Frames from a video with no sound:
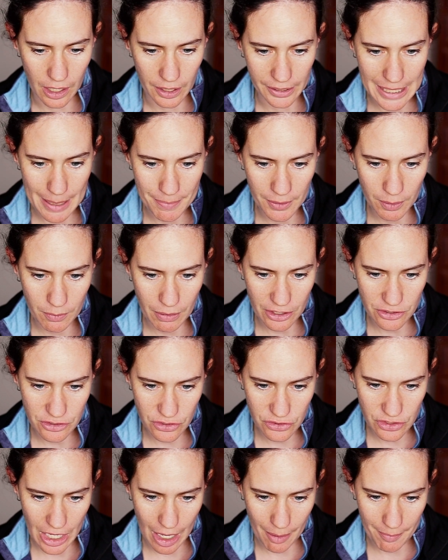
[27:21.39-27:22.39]
Keep the
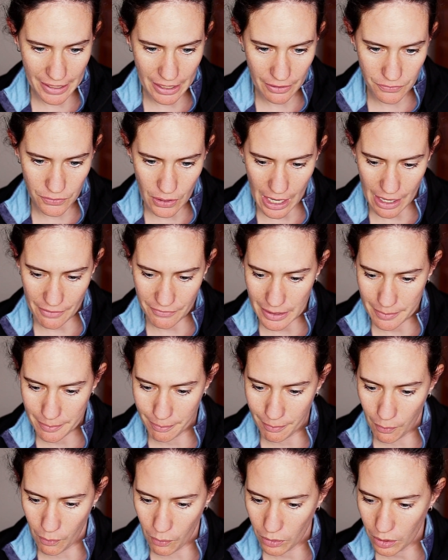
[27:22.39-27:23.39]
questions coming if you have any
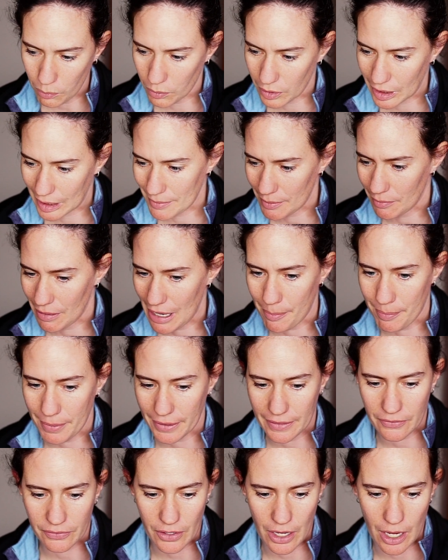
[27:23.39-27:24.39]
more. We're going to be wrapping
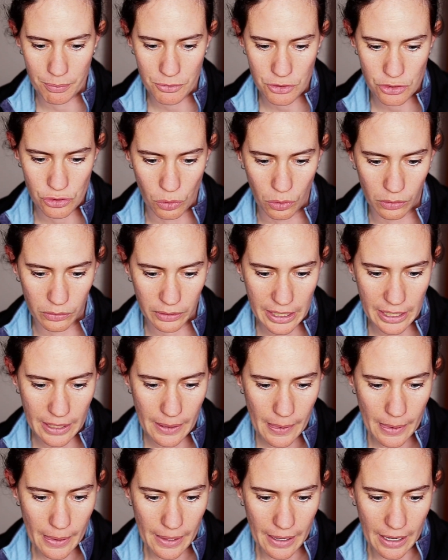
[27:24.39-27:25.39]
this up shortly.
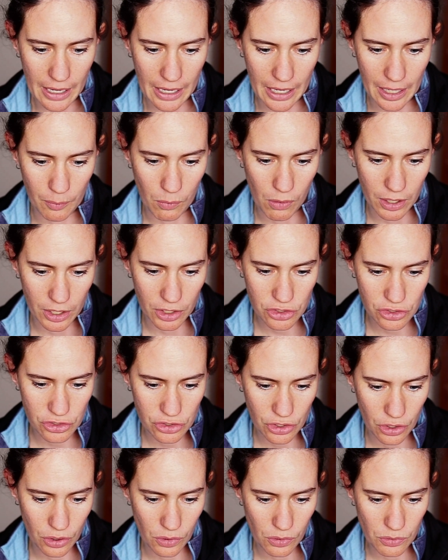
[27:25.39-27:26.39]
I want to
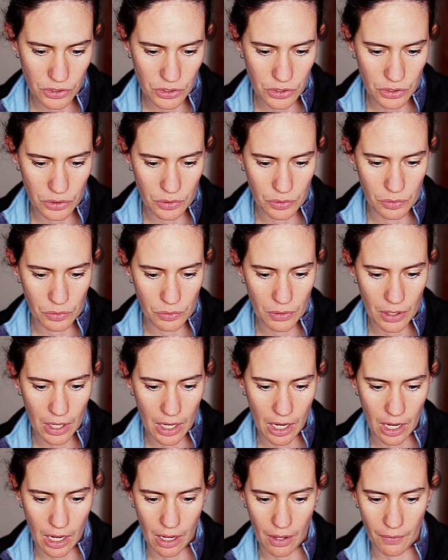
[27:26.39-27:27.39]
show you
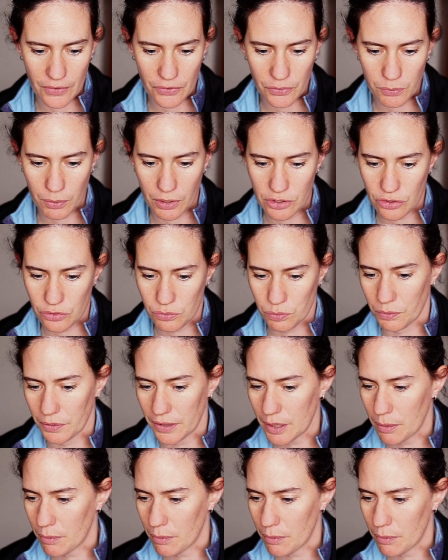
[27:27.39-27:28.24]
this one just really